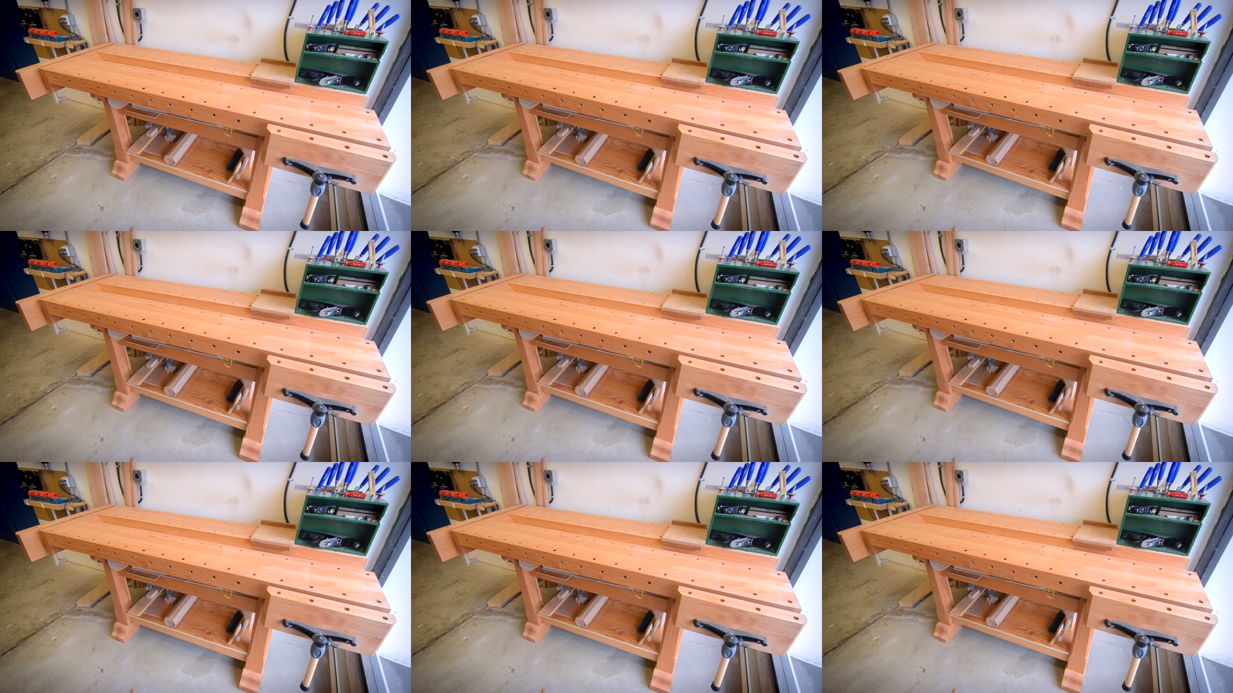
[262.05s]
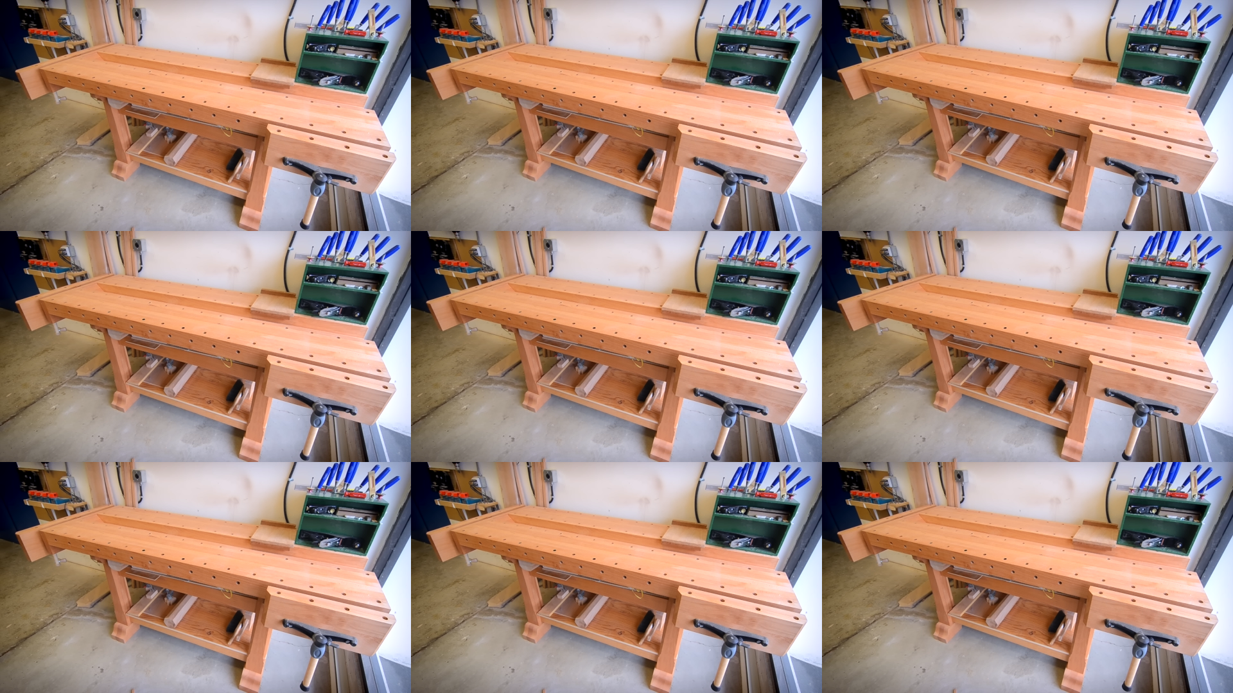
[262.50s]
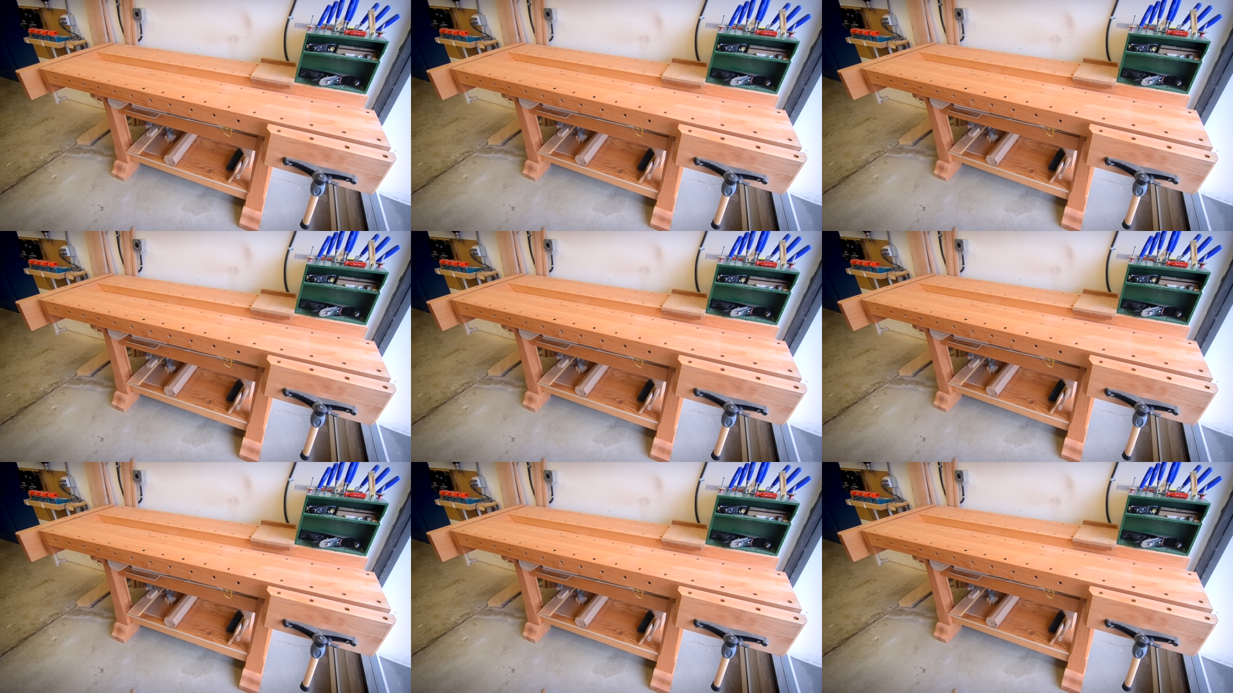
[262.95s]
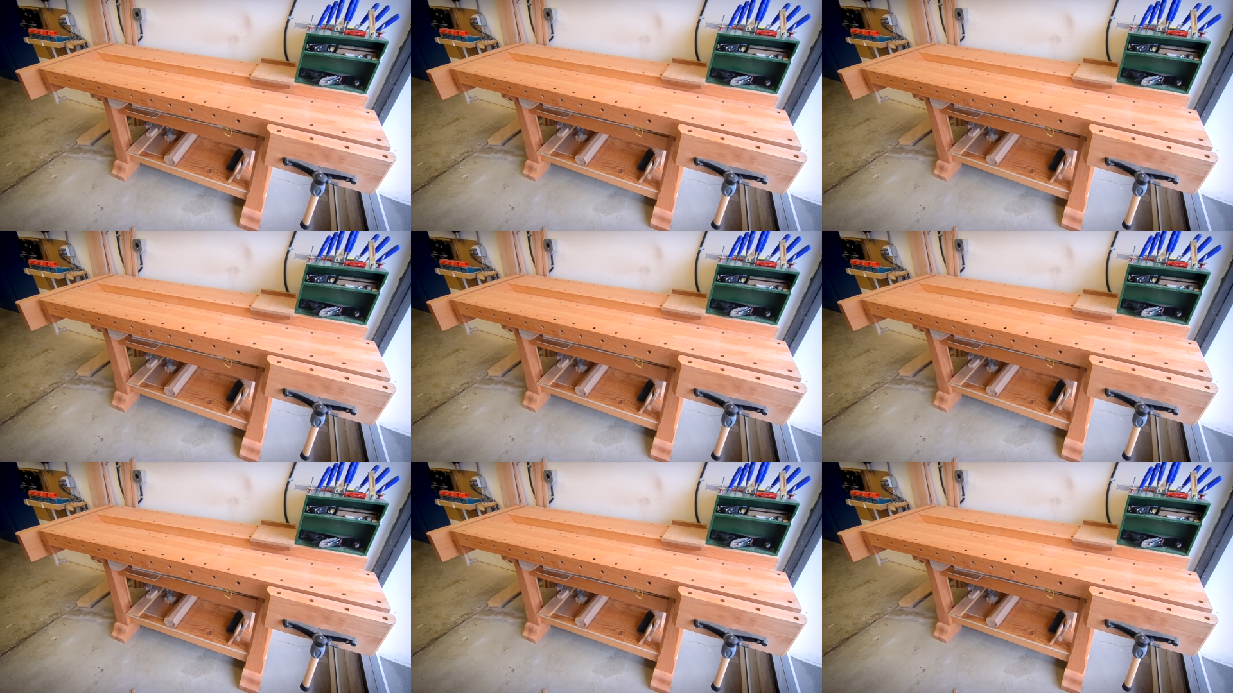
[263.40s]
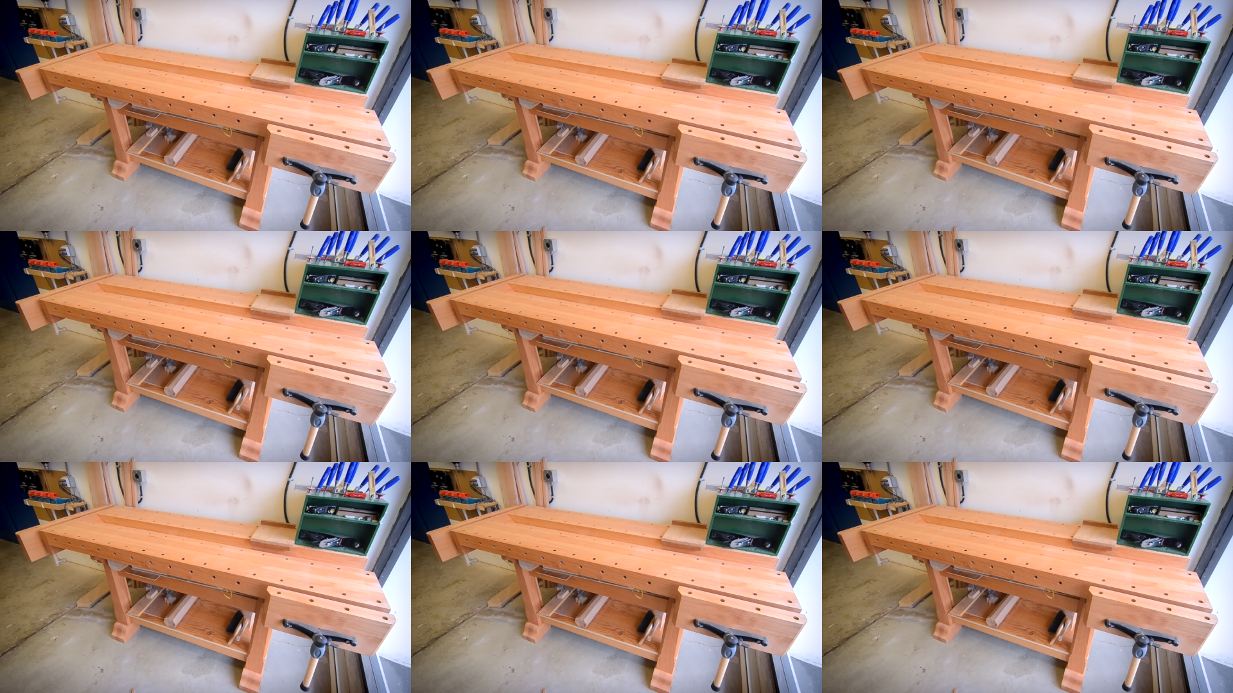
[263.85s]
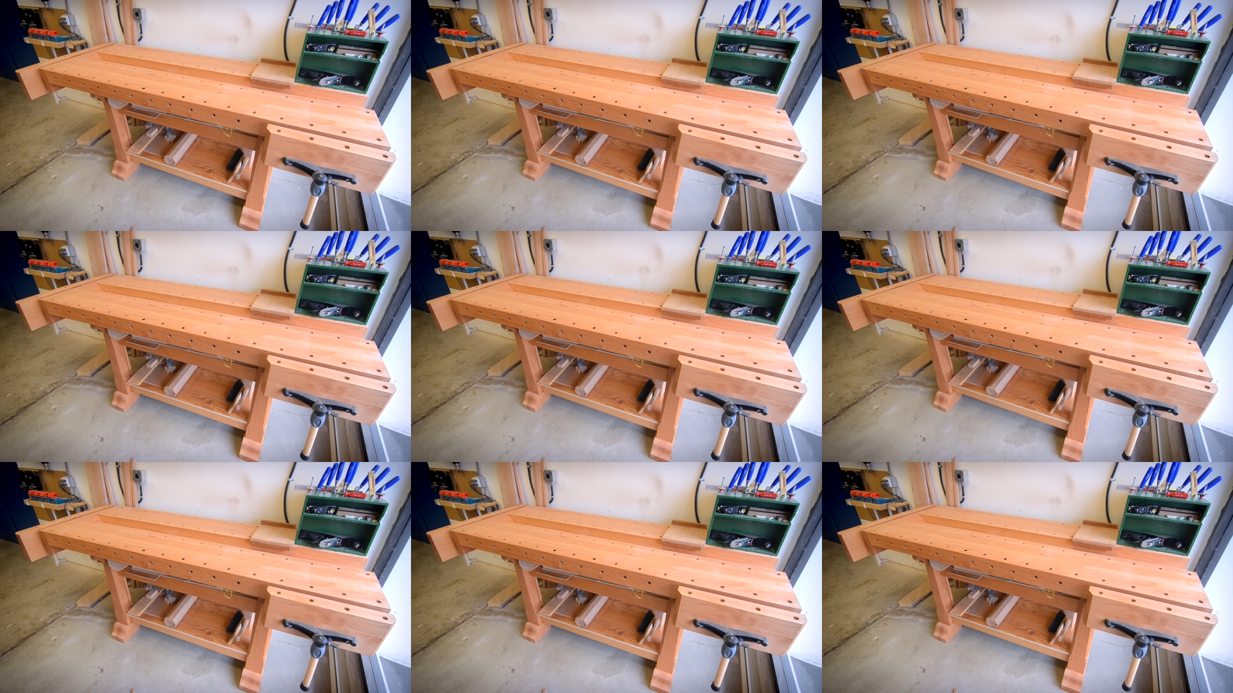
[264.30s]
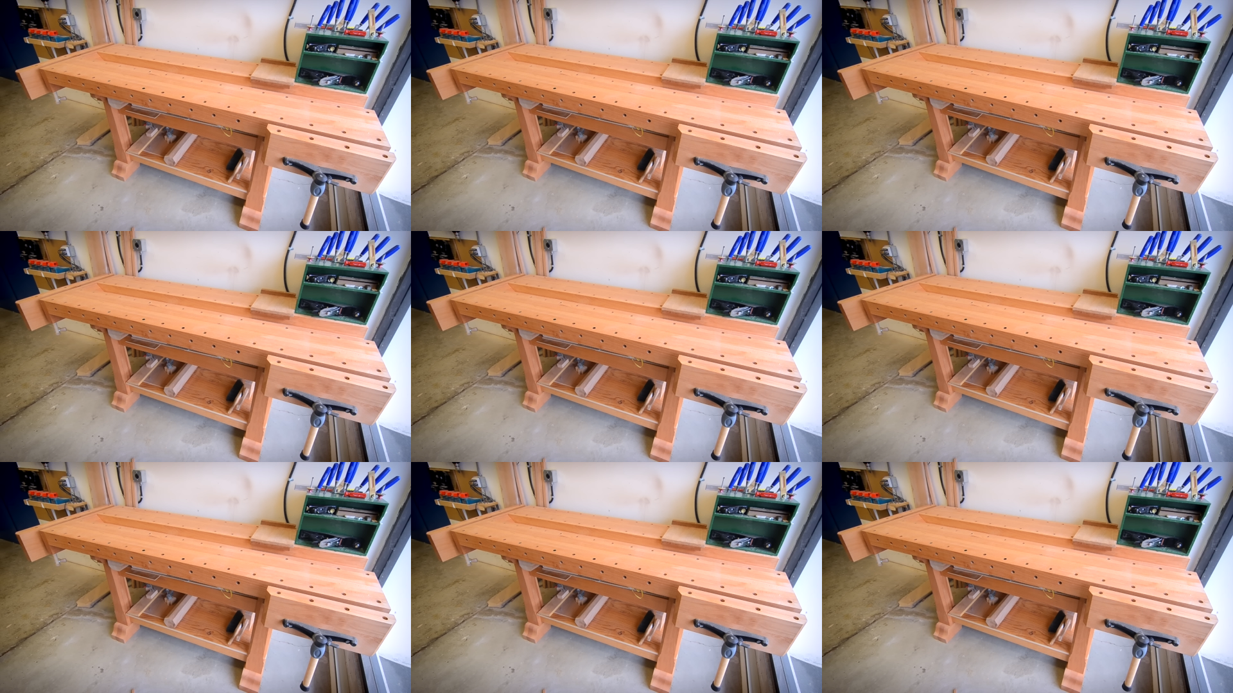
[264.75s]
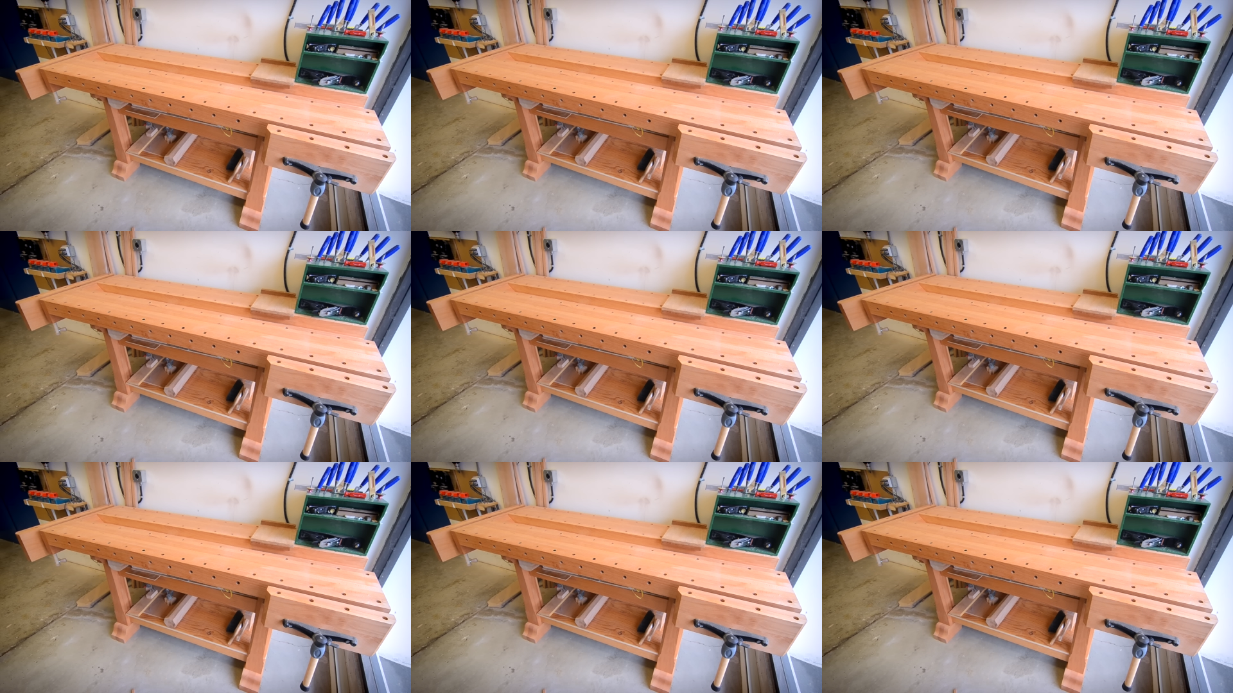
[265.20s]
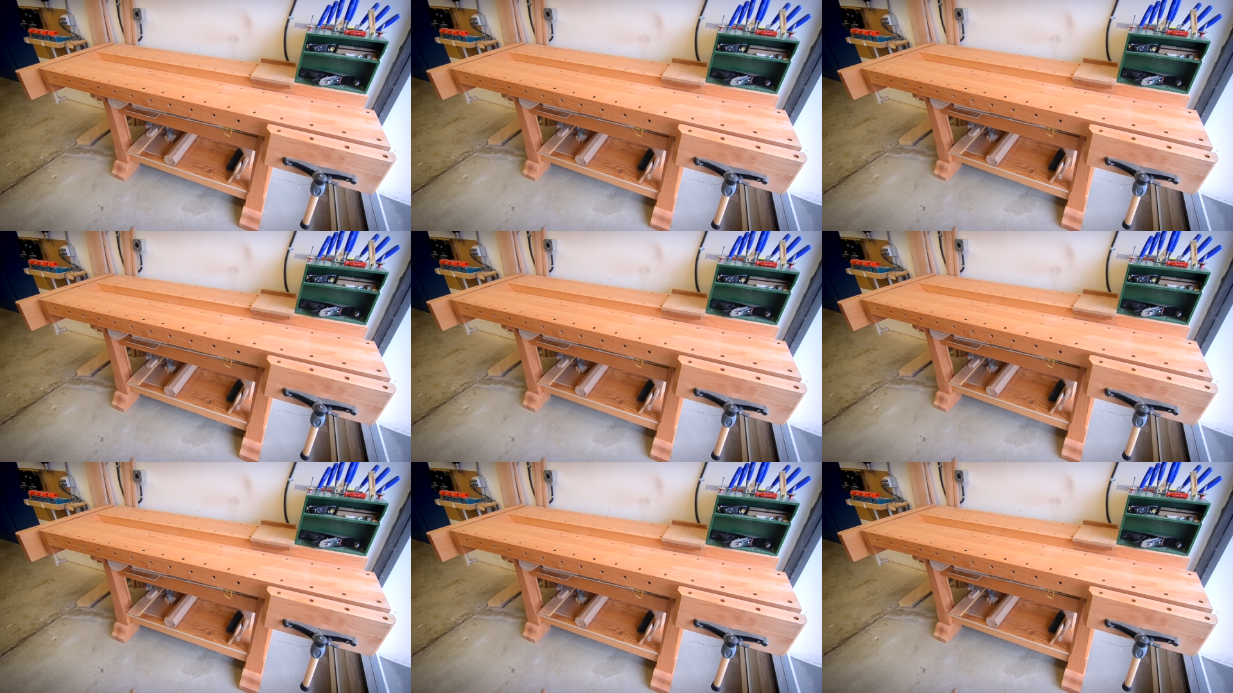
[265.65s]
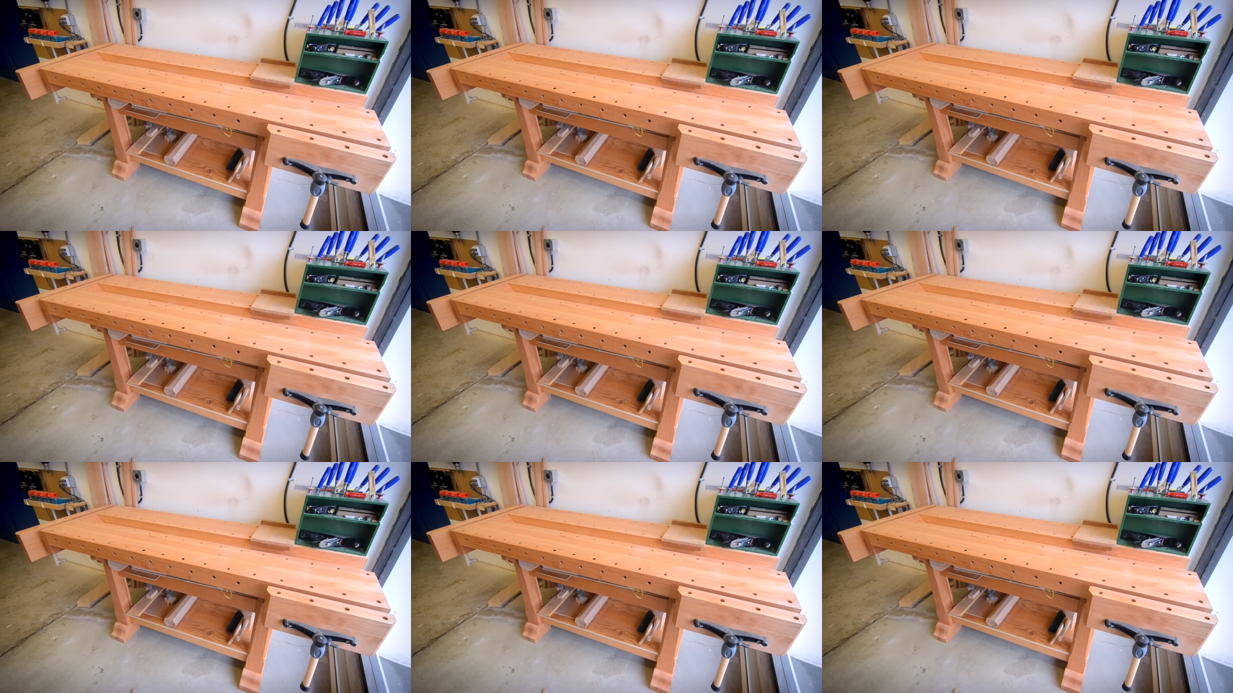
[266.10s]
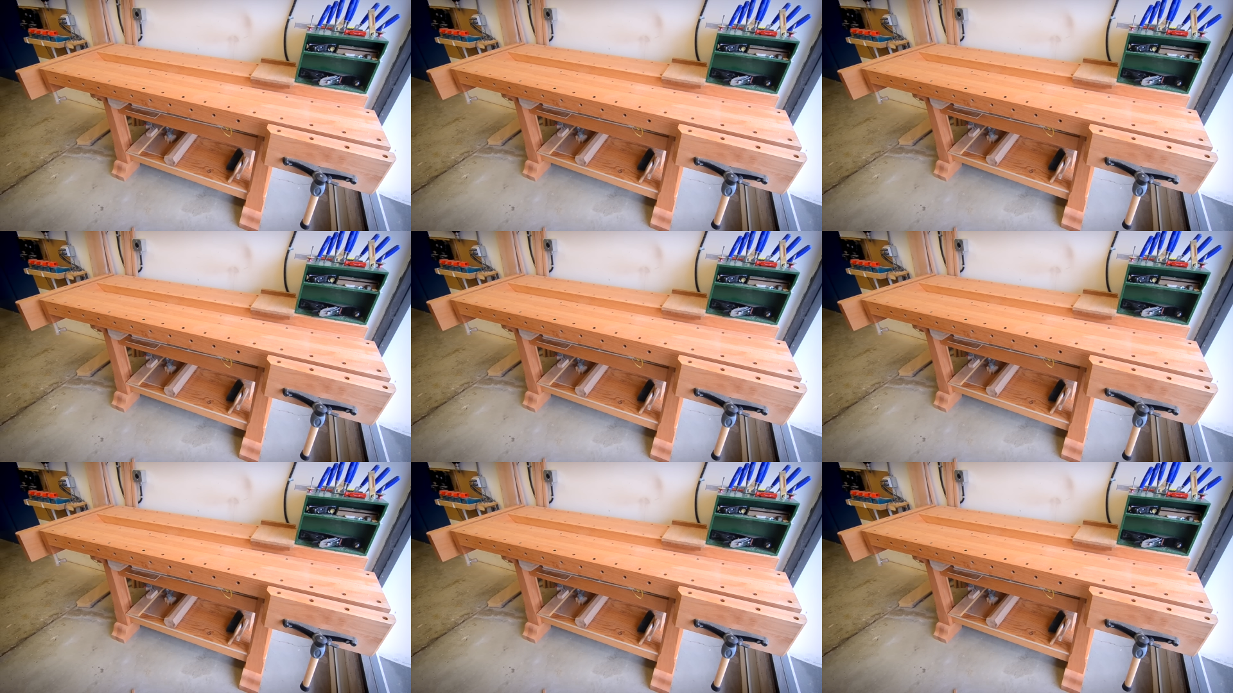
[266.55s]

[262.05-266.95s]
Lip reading: [unreadable: no face in view]